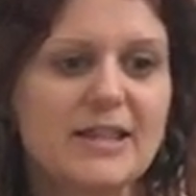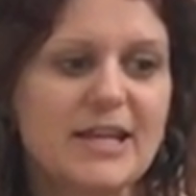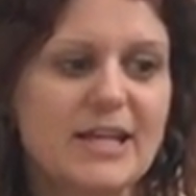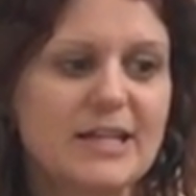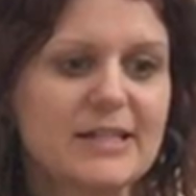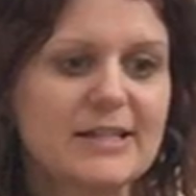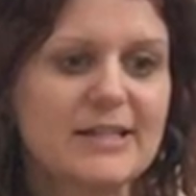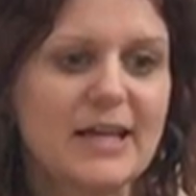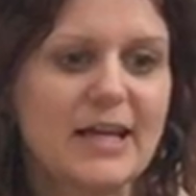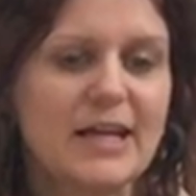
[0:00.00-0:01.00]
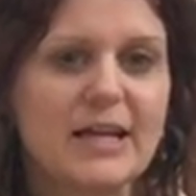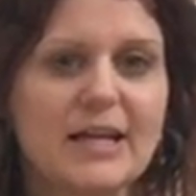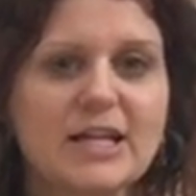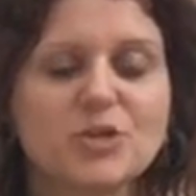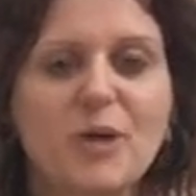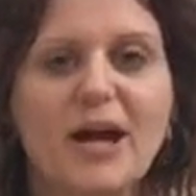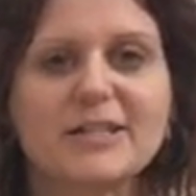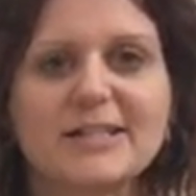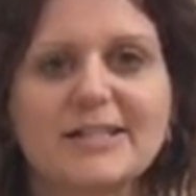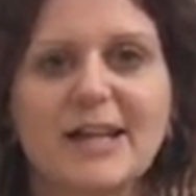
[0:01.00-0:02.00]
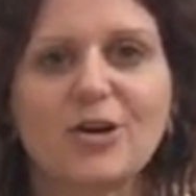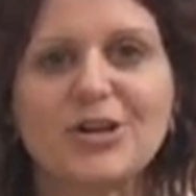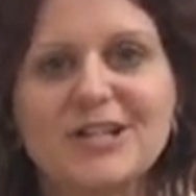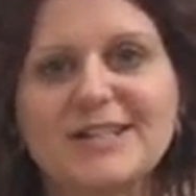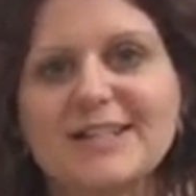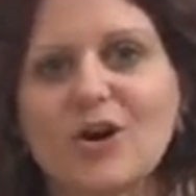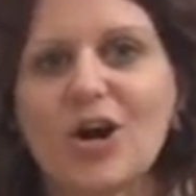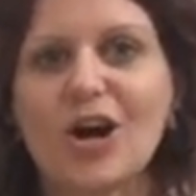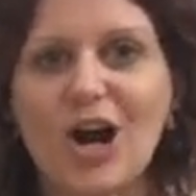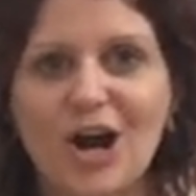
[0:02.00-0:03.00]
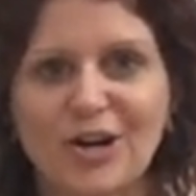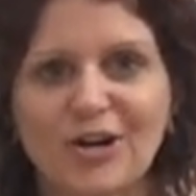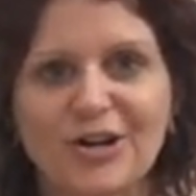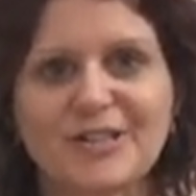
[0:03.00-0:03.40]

things in each practice that are easy or harder.